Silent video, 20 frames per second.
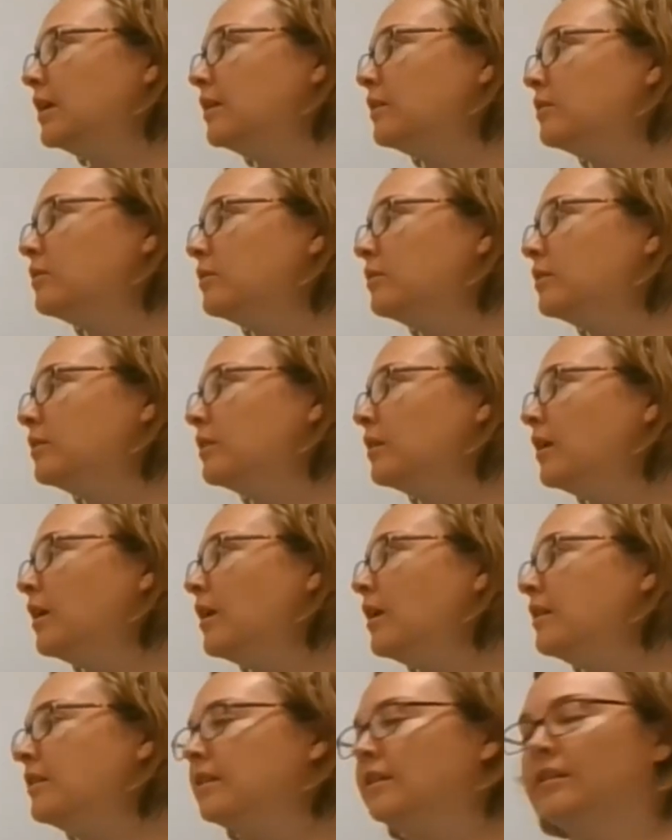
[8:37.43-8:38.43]
angle,
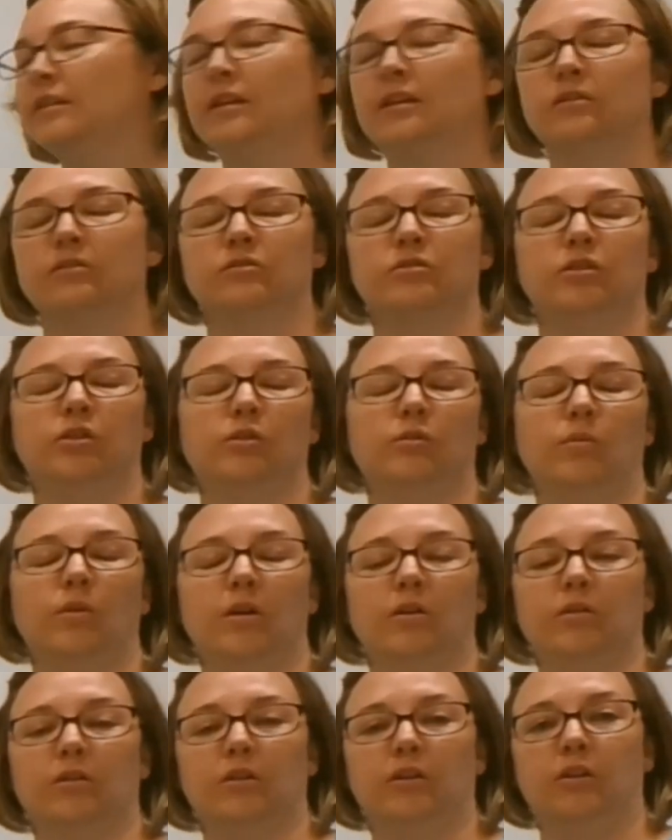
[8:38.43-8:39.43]
then the other two
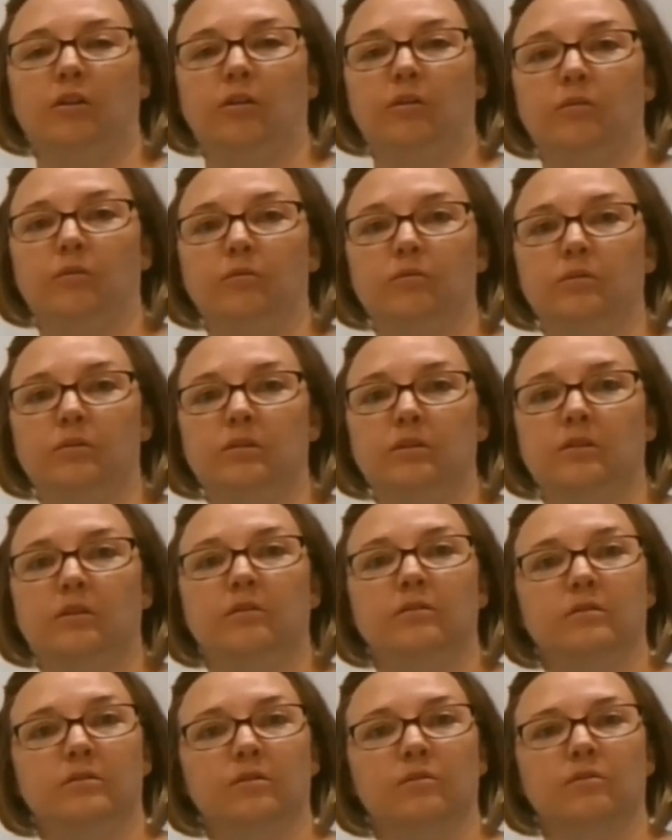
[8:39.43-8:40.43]
are acute. There
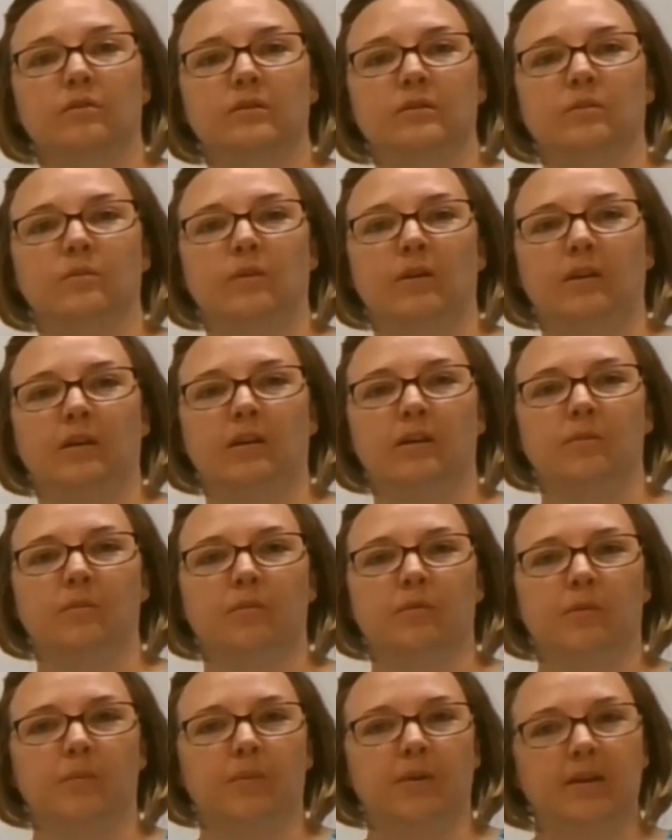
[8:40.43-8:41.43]
is a reason why I keep
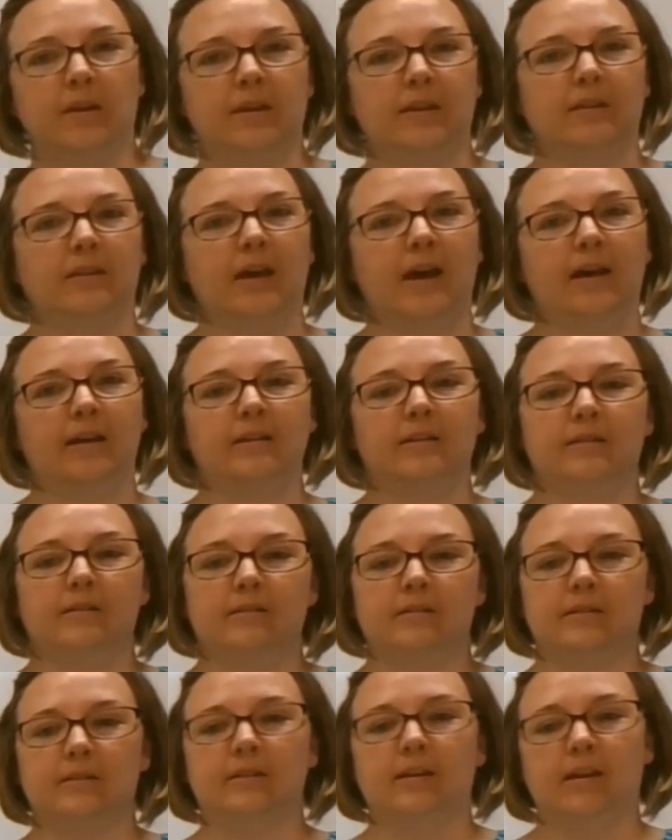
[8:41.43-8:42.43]
repeating that
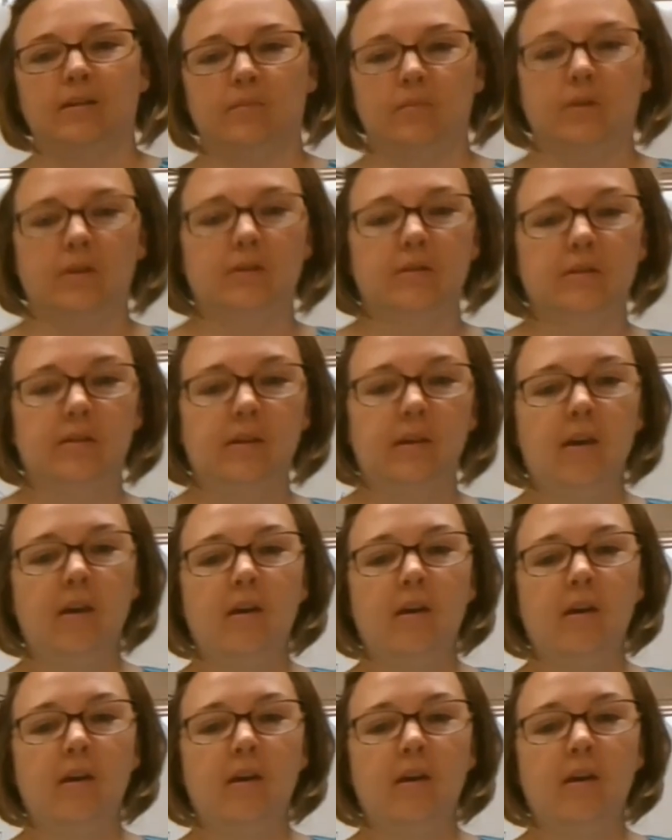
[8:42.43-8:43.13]
statement.